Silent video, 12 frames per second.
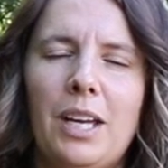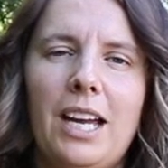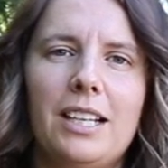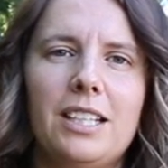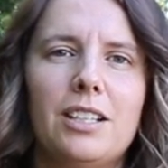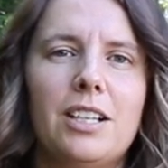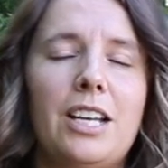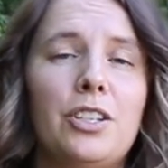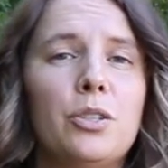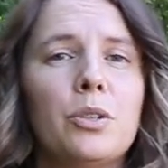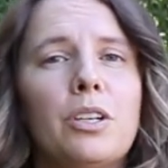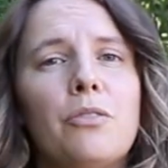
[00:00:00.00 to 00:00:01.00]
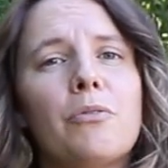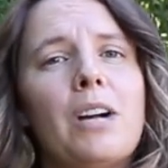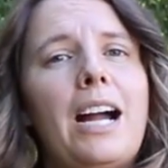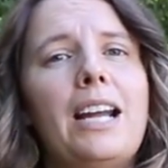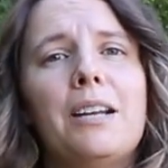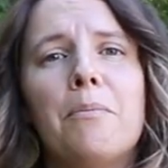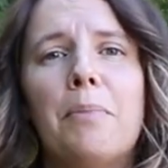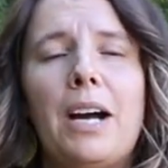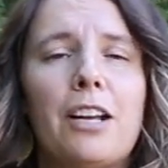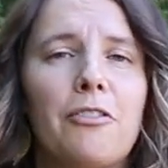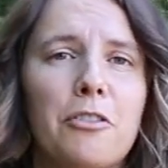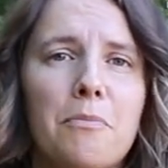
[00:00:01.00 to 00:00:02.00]
Canyon, and you can ride and
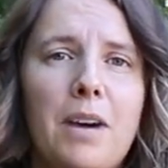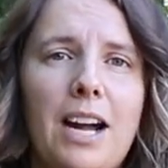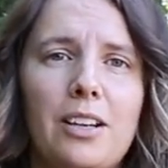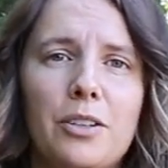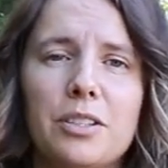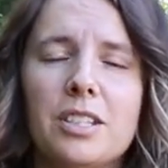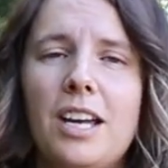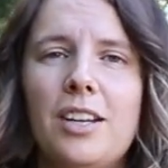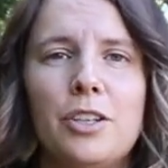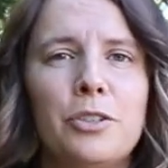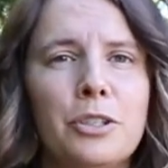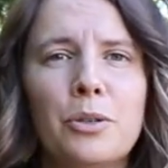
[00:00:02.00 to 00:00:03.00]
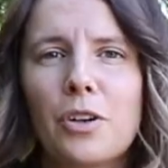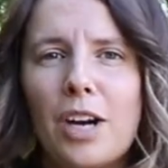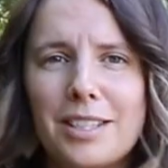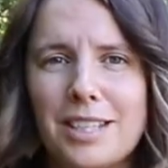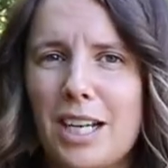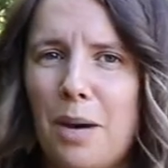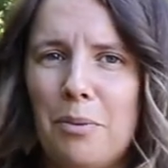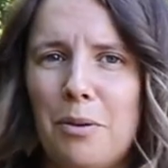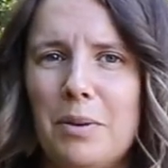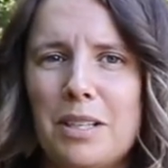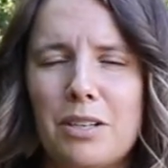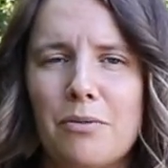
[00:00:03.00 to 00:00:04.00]
bike for miles. You do cross a couple of
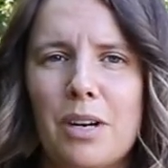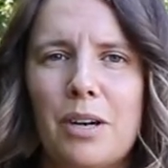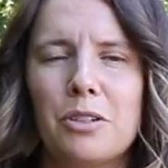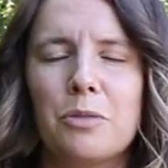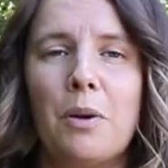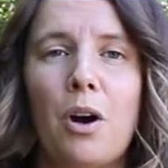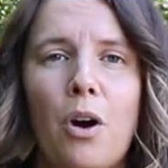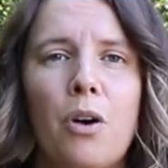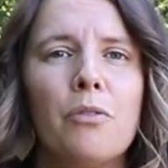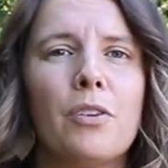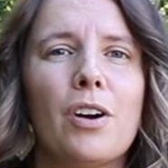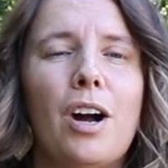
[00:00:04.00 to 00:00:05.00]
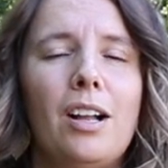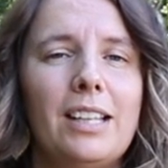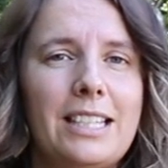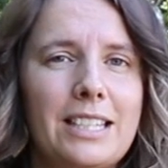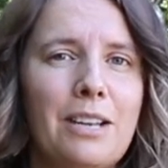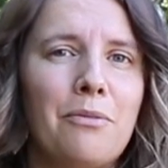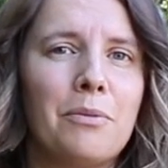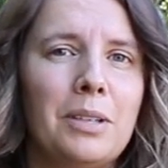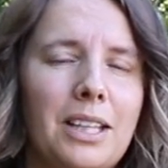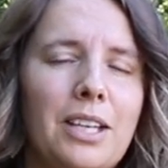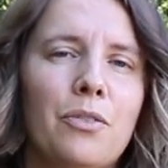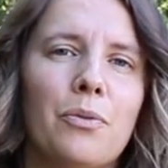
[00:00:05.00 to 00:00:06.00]
busy roads, but overall it's a
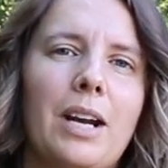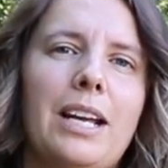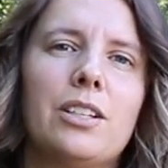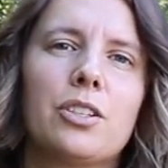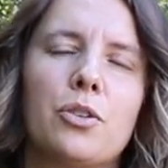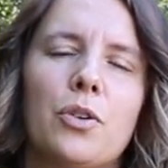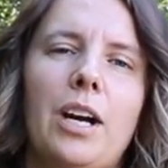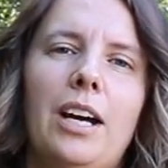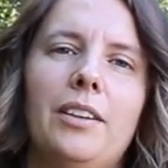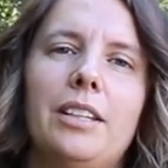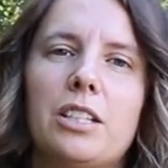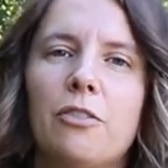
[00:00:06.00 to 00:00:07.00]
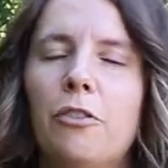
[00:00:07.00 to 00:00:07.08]
really great trail that's